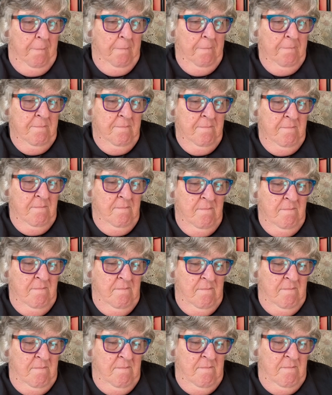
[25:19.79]

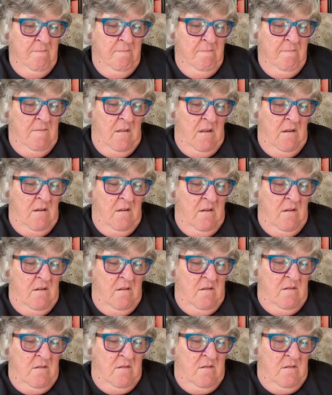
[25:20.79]

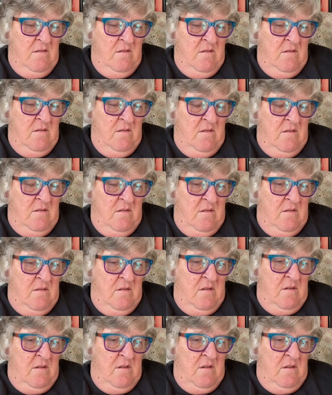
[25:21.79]

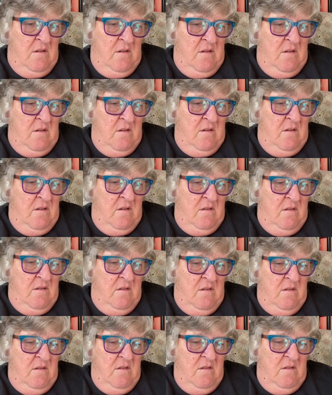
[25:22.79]

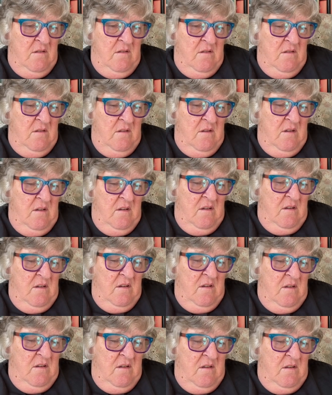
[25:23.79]

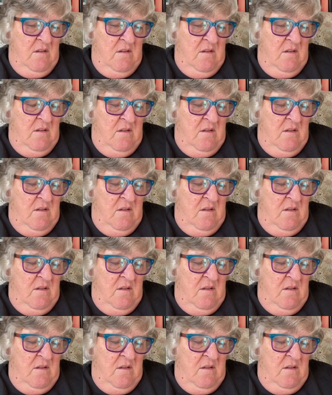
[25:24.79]
[no speech]